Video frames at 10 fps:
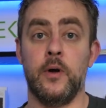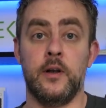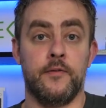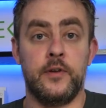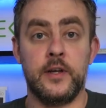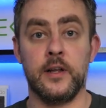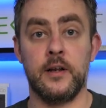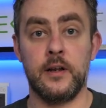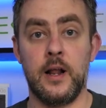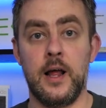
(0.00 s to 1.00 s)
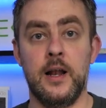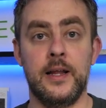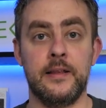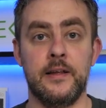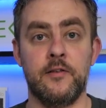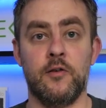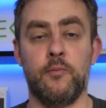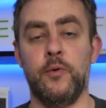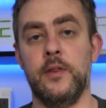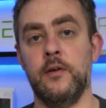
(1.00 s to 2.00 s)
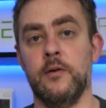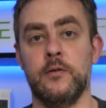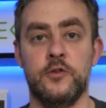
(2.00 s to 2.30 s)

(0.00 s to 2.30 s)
and obviously you can link these up with your